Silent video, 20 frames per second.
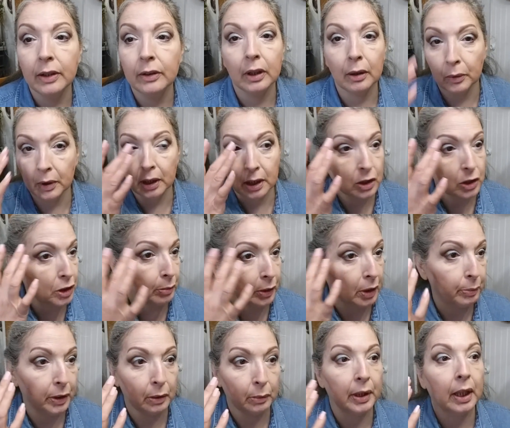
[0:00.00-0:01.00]
not want any shimmer up
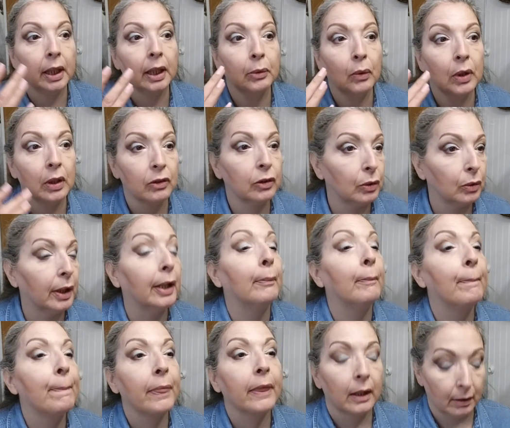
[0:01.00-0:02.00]
here, but I am going to
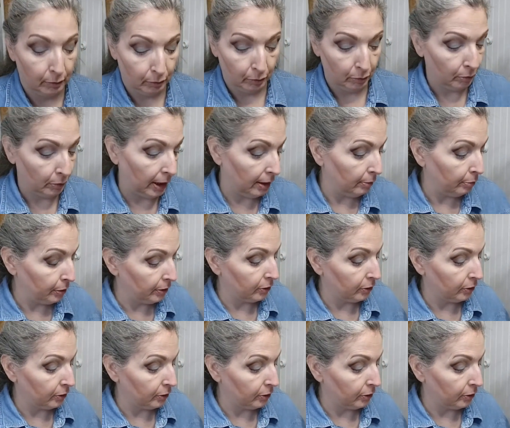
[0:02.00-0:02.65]
put